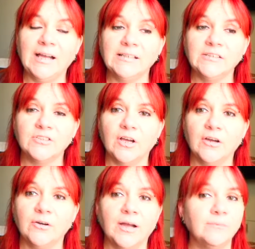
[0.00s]
And
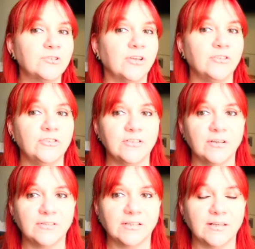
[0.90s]
so I'm just going to use
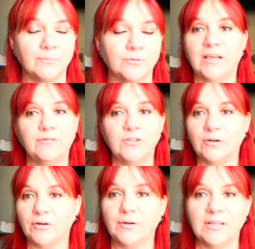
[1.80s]
those examples. If you
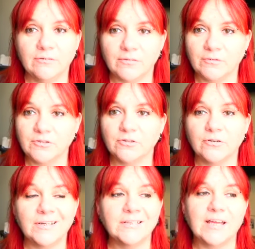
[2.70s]
don't know either of those
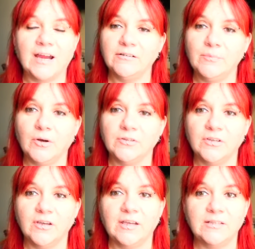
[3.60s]
stories, Harry
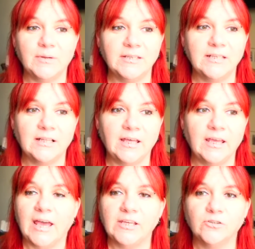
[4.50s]
Potter is
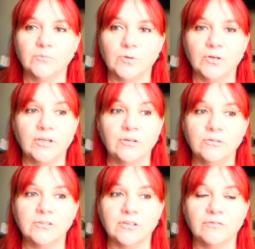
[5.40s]
basically a young boy who
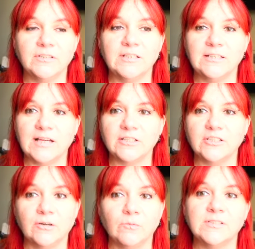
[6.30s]
discovers he's
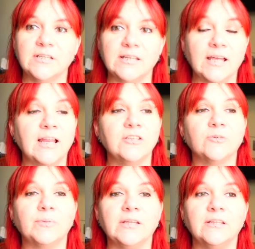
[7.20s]
actually a wizard and ends
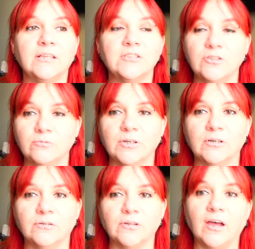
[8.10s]
up in this new
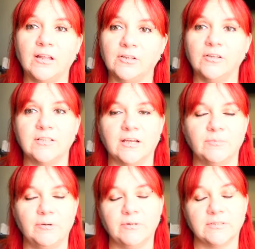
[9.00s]
world and learns how to
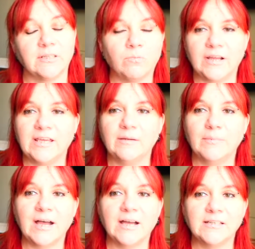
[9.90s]
be a wizard. Breaking
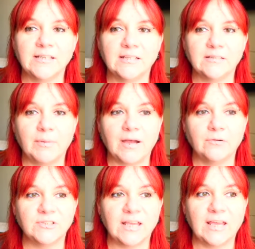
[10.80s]
Bad is
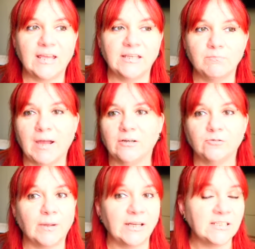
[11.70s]
about a
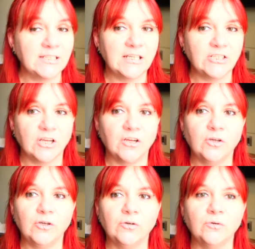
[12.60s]
mild-mannered teacher
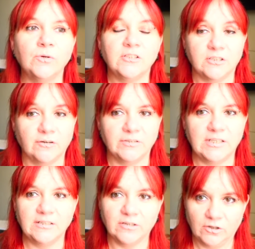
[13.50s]
who discovers
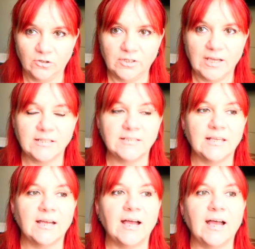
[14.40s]
he's got lung
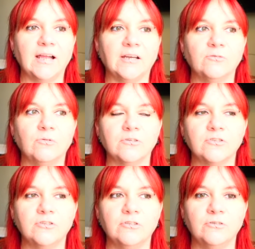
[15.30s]
cancer and wants
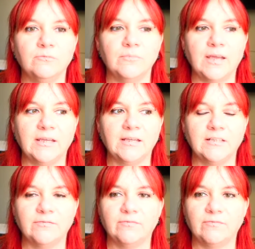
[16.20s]
to make
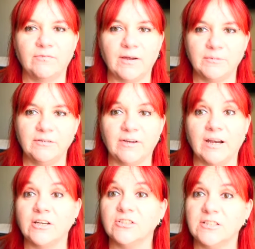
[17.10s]
his family
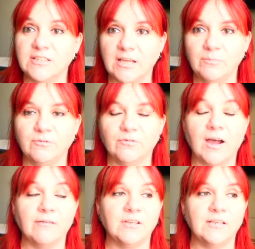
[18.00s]
financially stable for
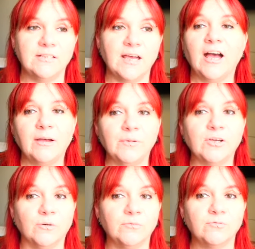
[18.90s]
after his death, and
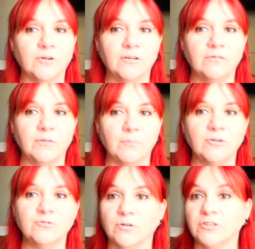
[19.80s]
becomes one of the
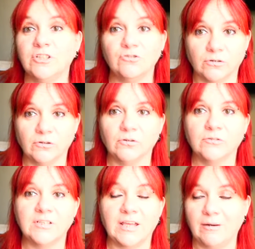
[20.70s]
most wanted drug lords in